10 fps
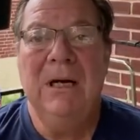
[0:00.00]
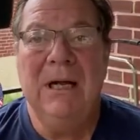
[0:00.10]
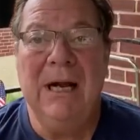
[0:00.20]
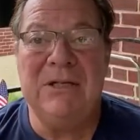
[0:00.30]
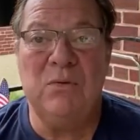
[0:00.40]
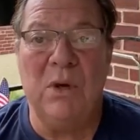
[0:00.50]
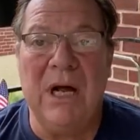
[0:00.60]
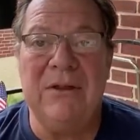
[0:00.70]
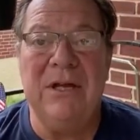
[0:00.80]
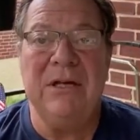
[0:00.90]
That's what
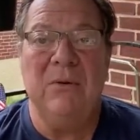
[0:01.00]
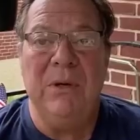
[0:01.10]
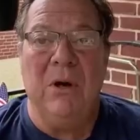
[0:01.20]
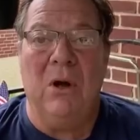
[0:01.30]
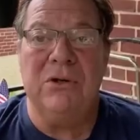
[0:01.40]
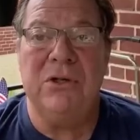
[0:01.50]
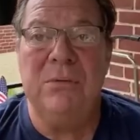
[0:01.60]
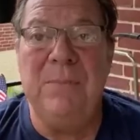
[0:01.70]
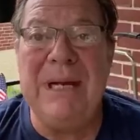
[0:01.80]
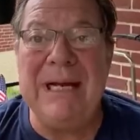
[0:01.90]
I think we all
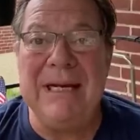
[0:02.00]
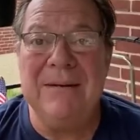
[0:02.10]
should be.